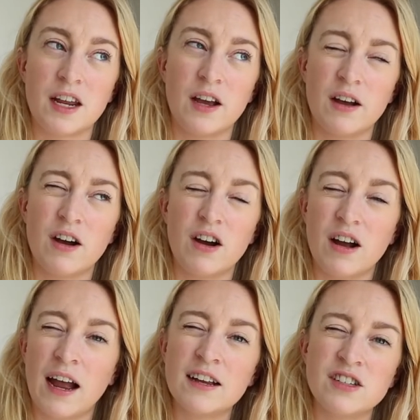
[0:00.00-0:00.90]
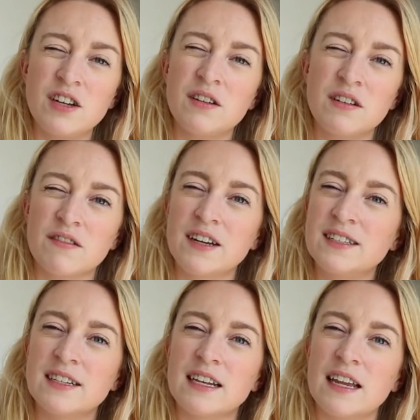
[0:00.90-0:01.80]
I actually only
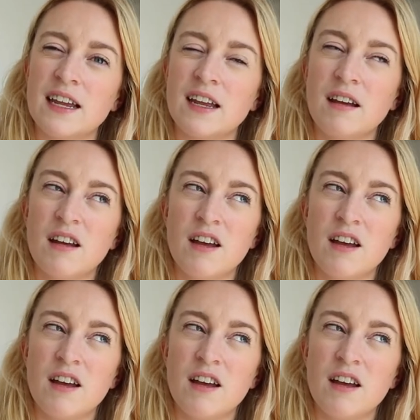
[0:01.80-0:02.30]
recently